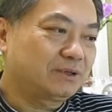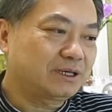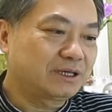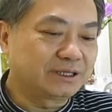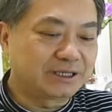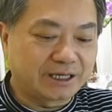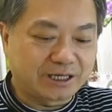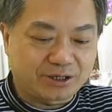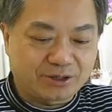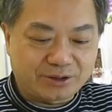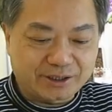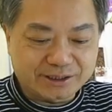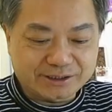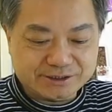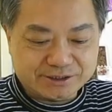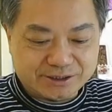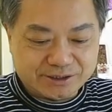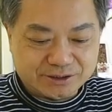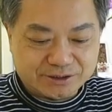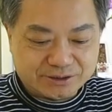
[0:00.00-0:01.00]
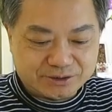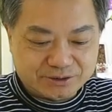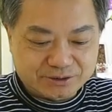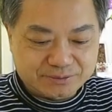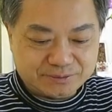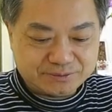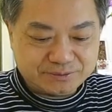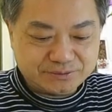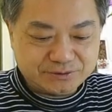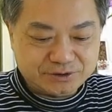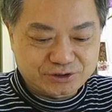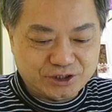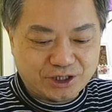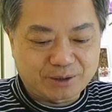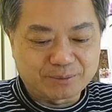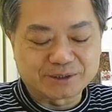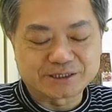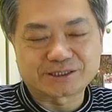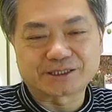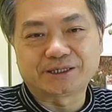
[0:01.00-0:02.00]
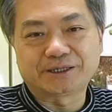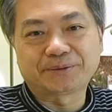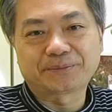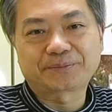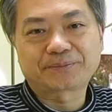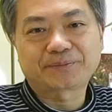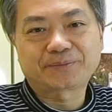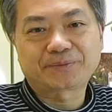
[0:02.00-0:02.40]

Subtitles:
And they call it the geometry.